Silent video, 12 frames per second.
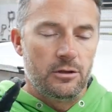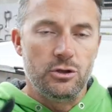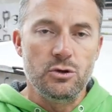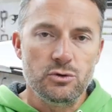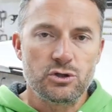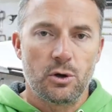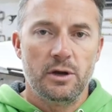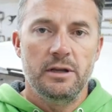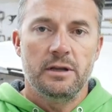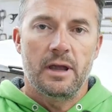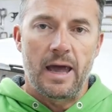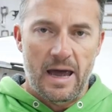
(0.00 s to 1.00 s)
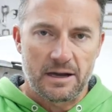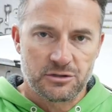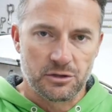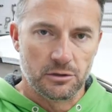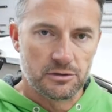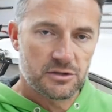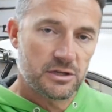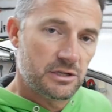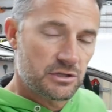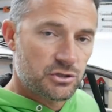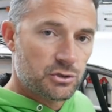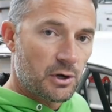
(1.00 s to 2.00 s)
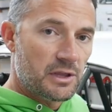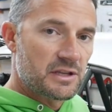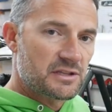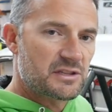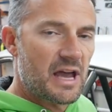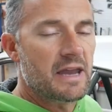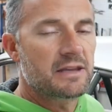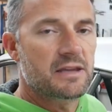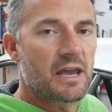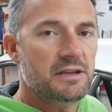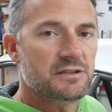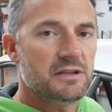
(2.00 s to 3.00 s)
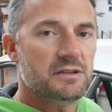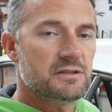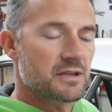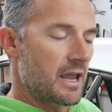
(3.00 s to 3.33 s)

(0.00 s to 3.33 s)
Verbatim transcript: U-joint axles destroy the side cases